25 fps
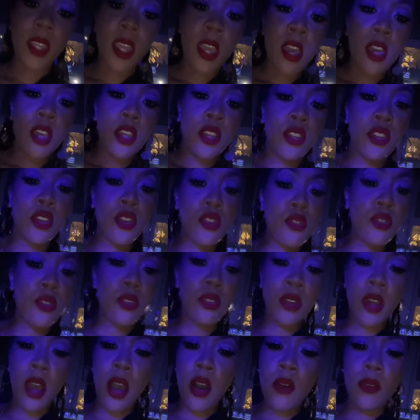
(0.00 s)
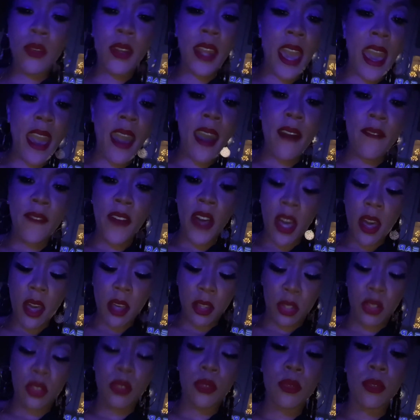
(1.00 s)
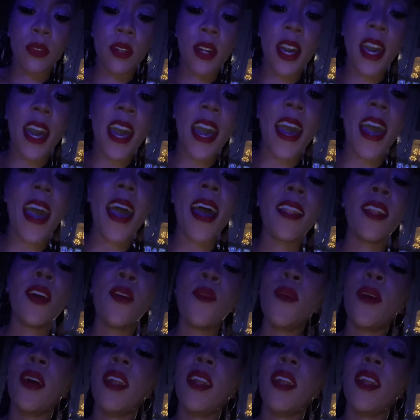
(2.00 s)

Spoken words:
You don't have a, I don't